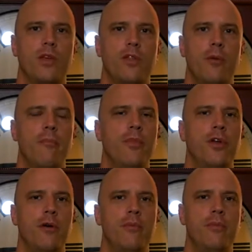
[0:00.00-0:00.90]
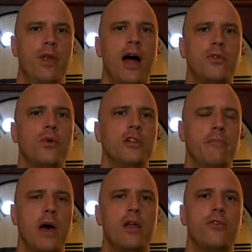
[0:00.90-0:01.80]
they're not only
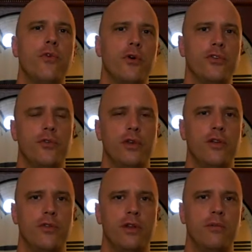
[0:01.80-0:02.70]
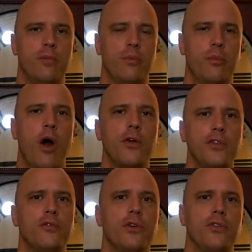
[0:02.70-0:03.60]
metaphors for different
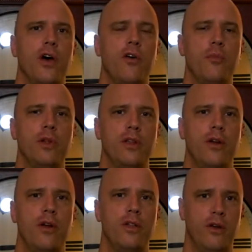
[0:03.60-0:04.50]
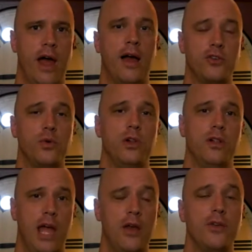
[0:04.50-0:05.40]
parts of yourself, but they're
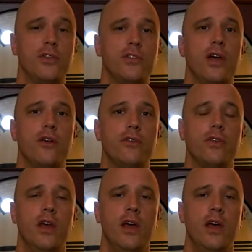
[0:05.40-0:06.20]
actual energy centers.